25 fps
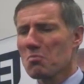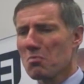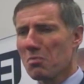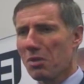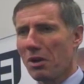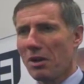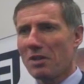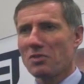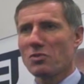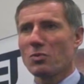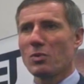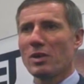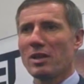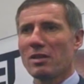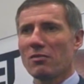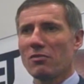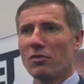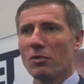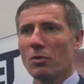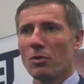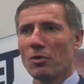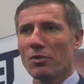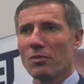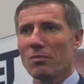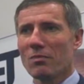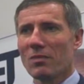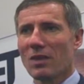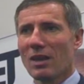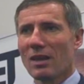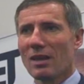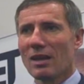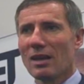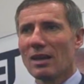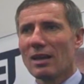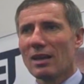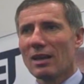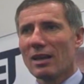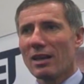plus we're the 4th.
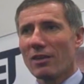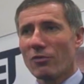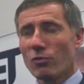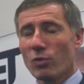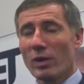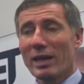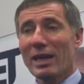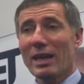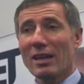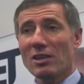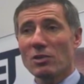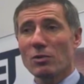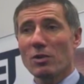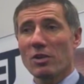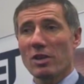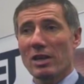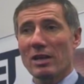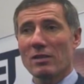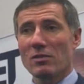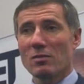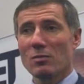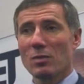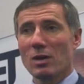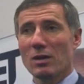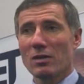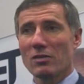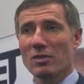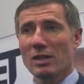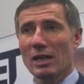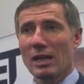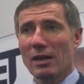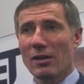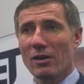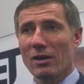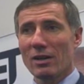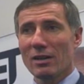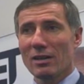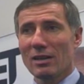If we get to 1,000 miles an
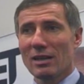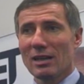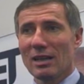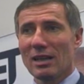hour,